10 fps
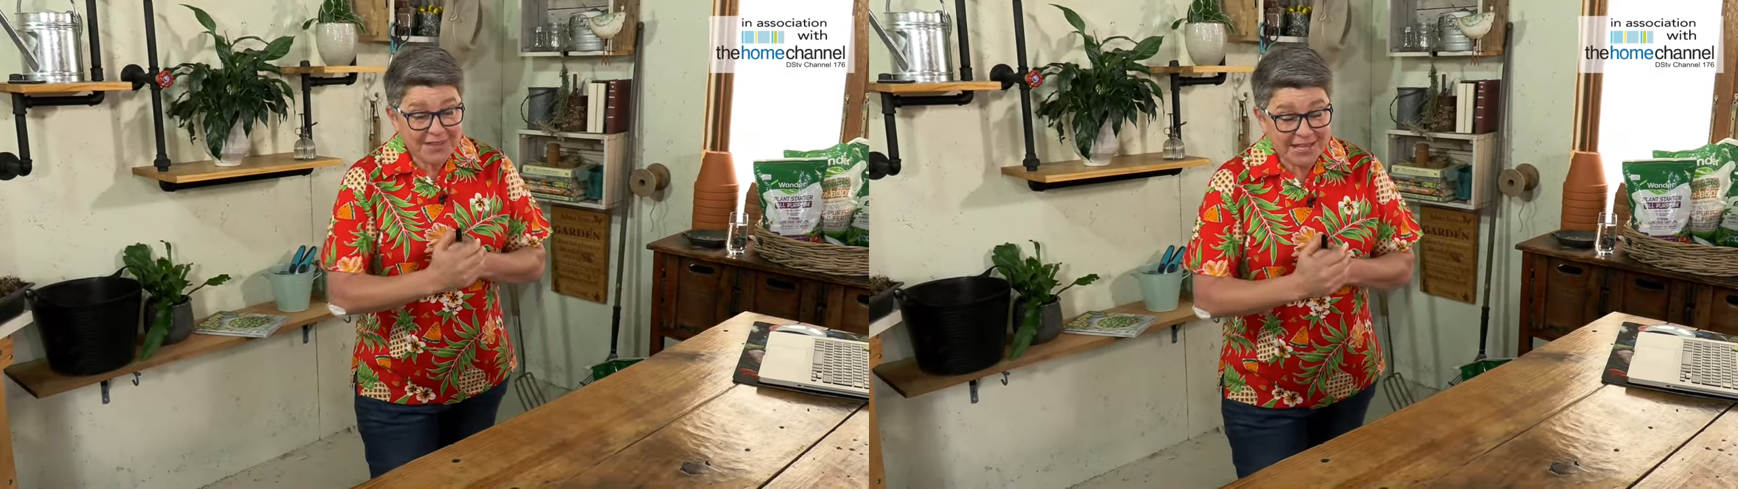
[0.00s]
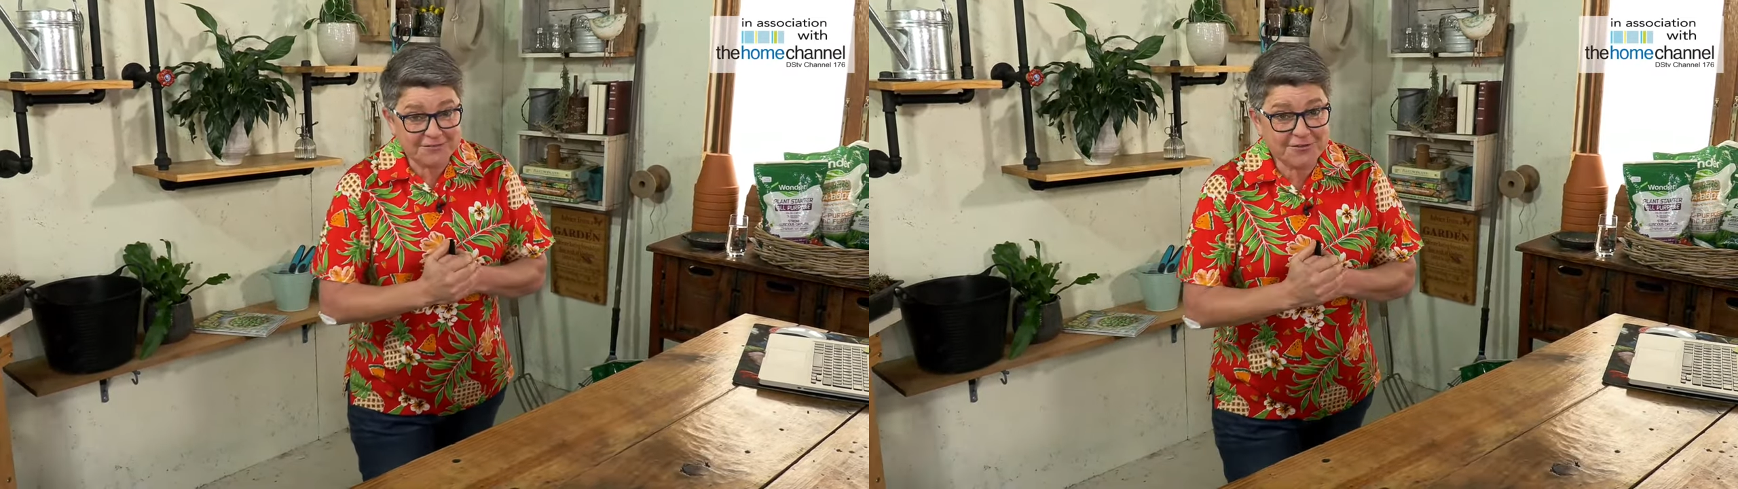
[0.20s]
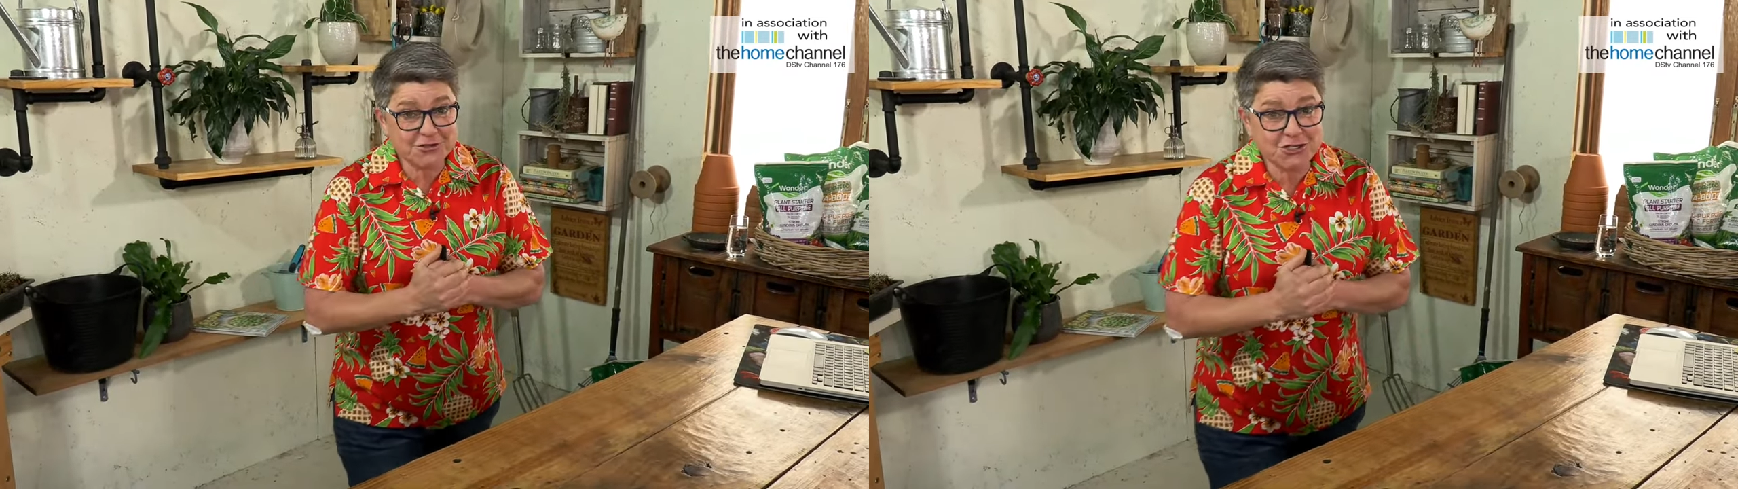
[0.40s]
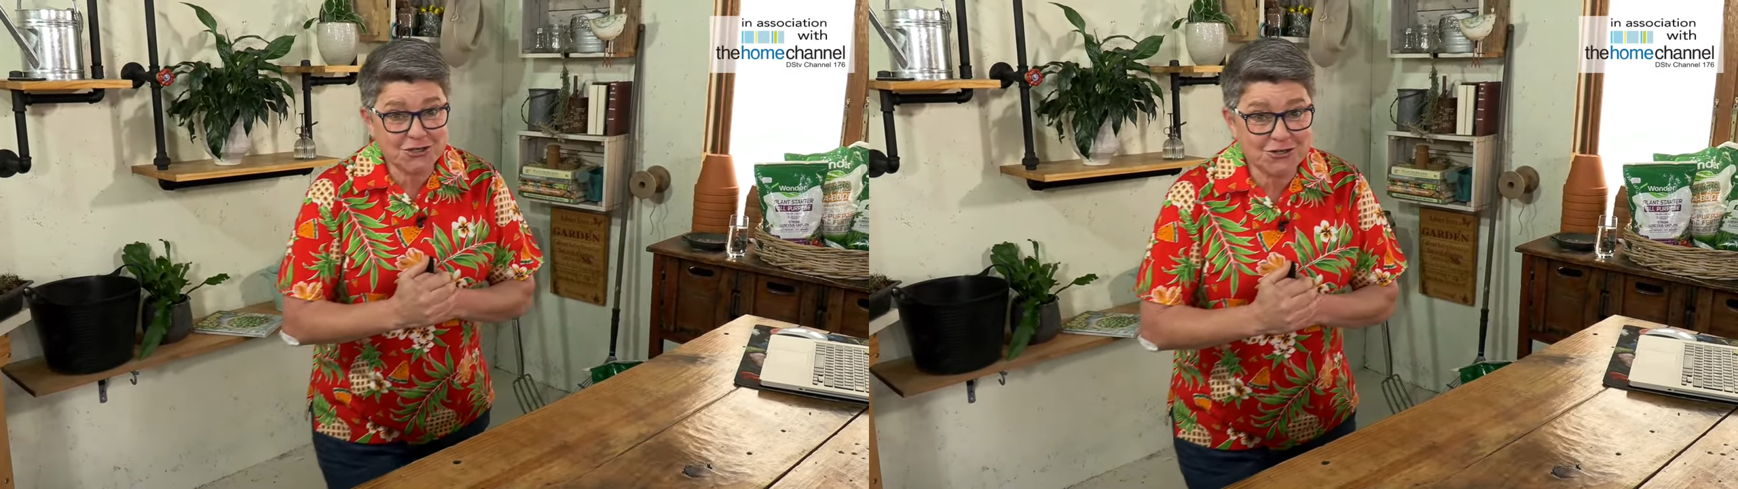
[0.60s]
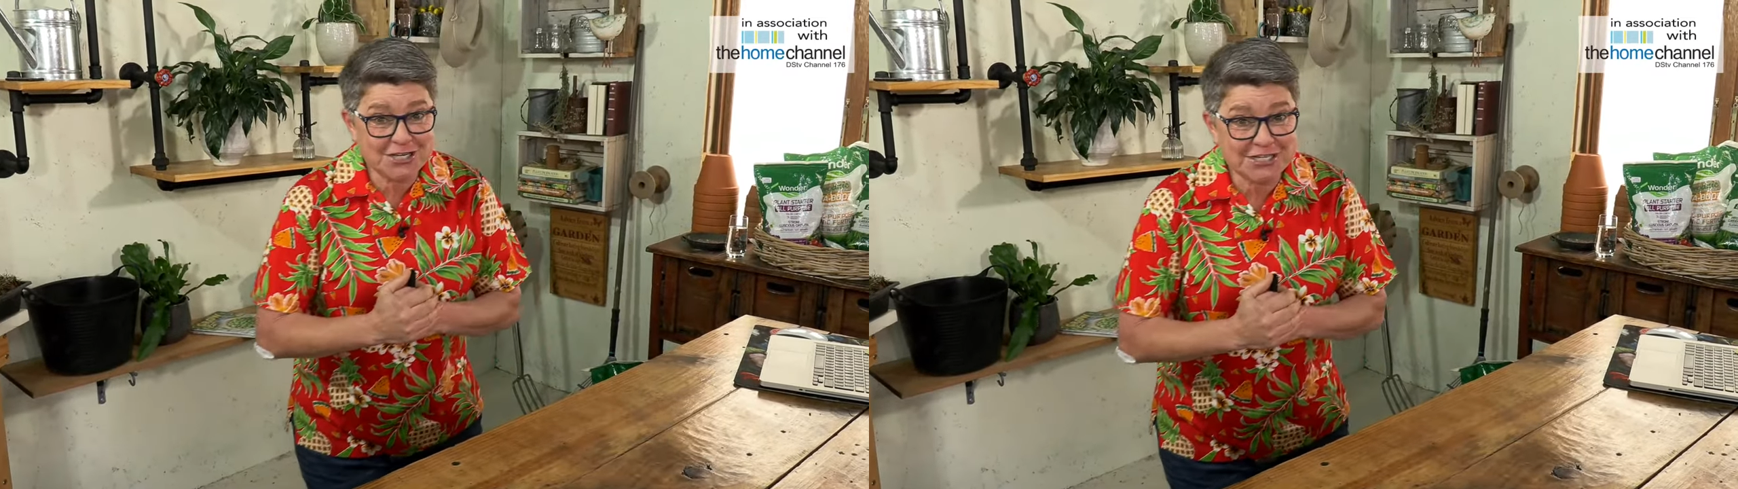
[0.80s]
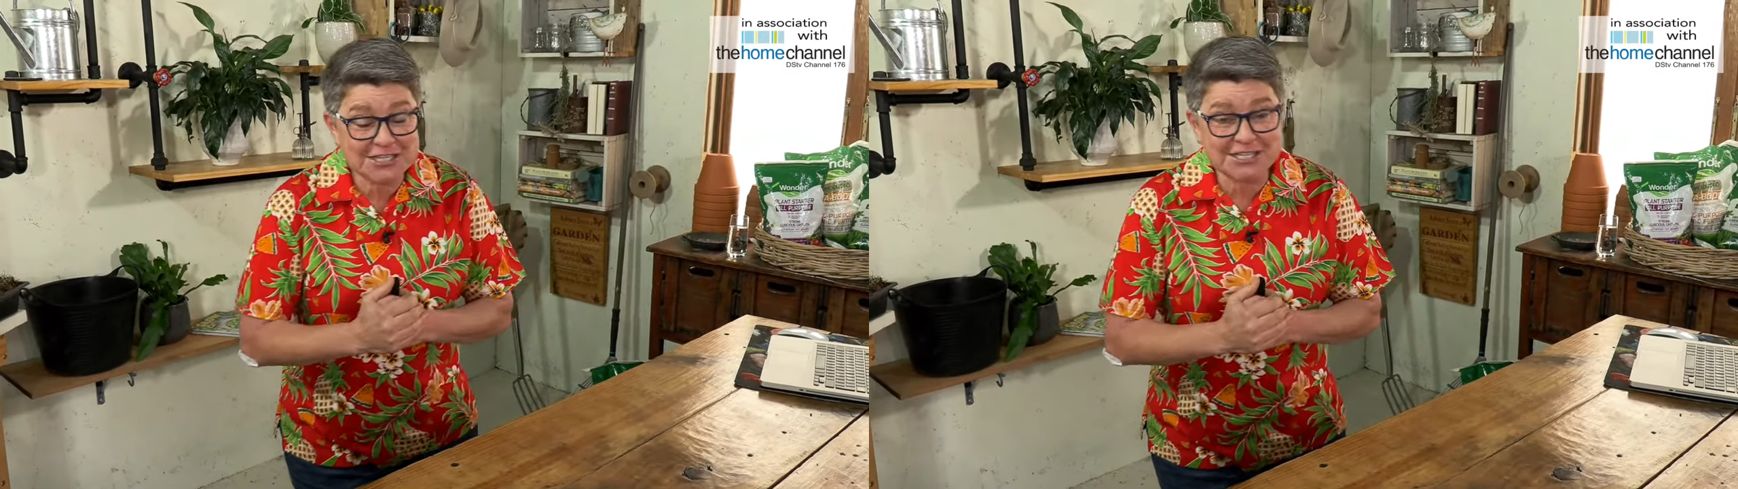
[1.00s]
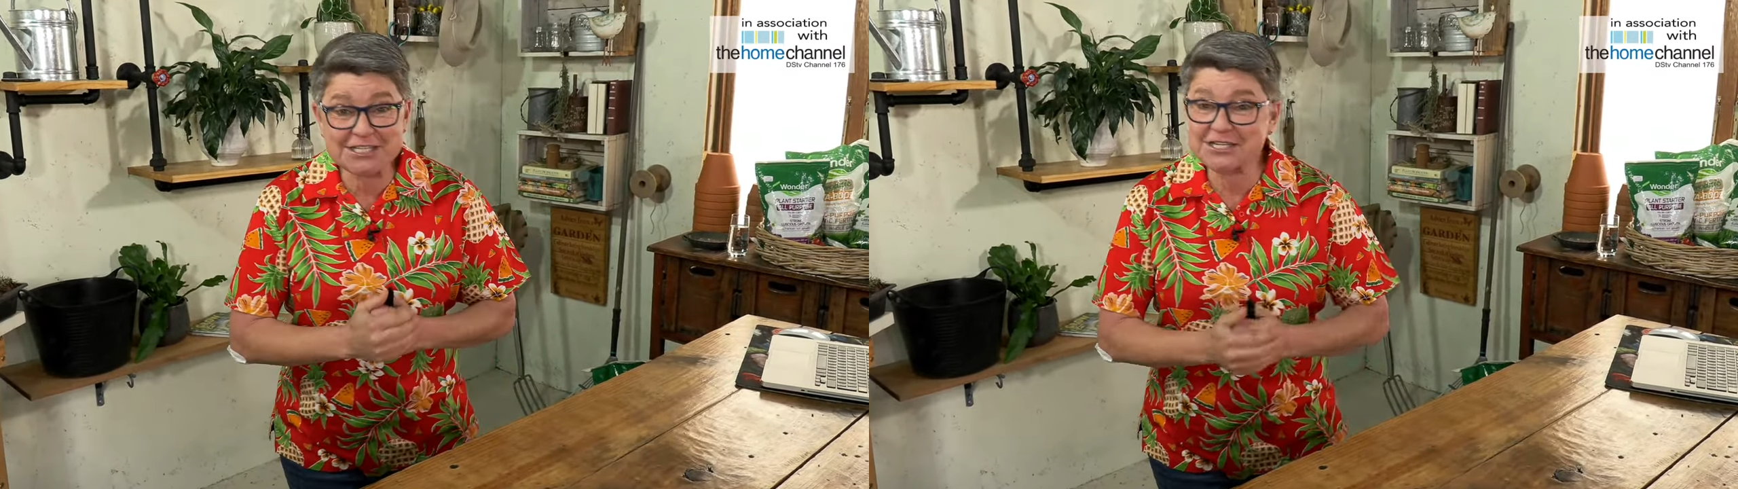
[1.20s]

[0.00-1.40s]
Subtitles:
if you're tuned into this,